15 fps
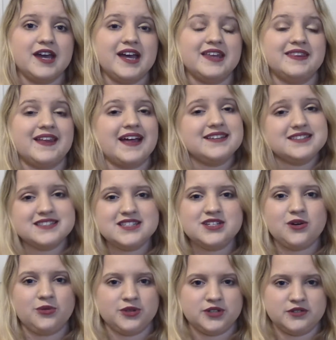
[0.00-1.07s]
And that's
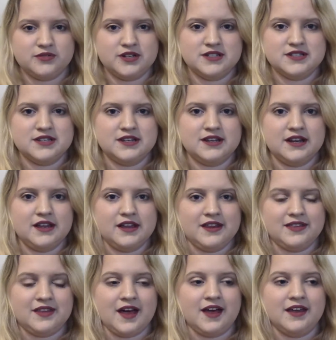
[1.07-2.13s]
the only reason
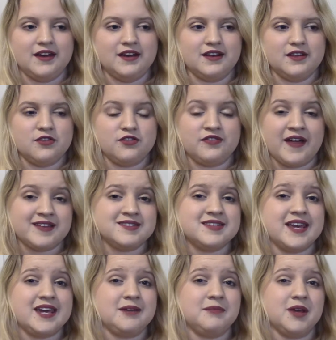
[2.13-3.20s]
that that
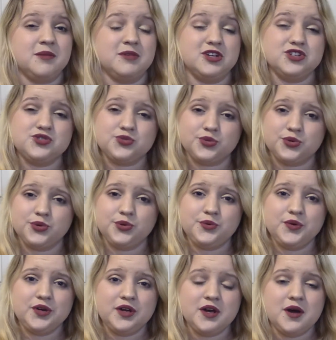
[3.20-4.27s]
saying may be true,
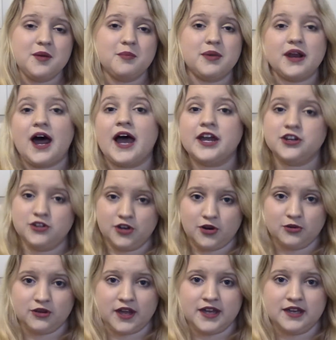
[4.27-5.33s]
but I
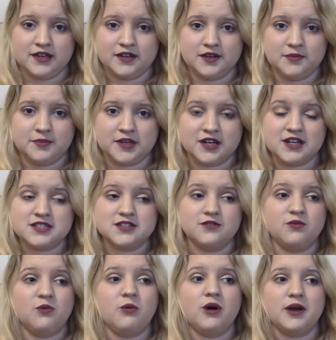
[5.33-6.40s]
don't like it because
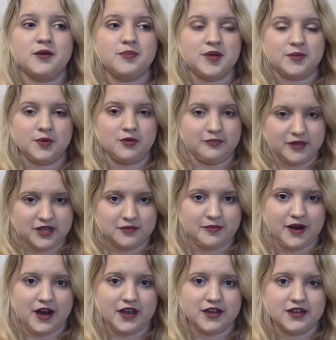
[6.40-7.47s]
of what people mean
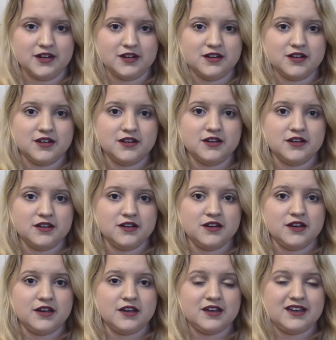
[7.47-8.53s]
by it.
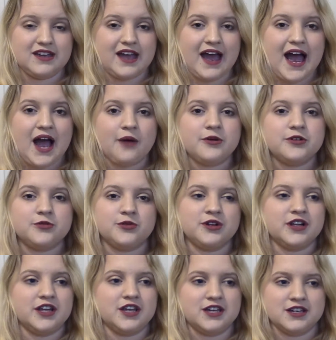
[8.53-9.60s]
How it
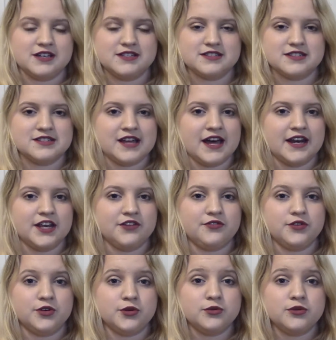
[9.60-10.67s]
really is that
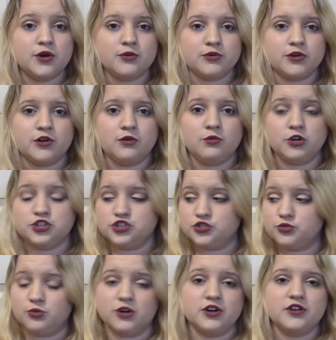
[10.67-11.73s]
if you don't know what
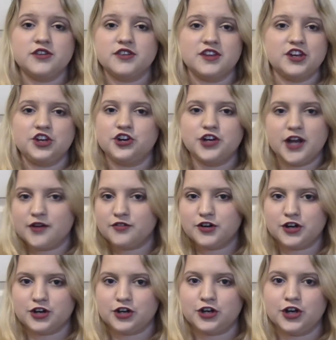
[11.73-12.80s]
you're worth, then you're never
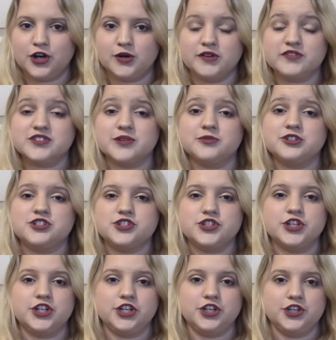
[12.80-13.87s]
going to know if someone's
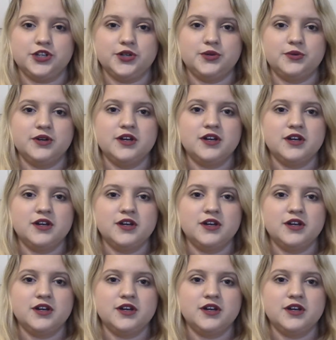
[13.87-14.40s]
treating you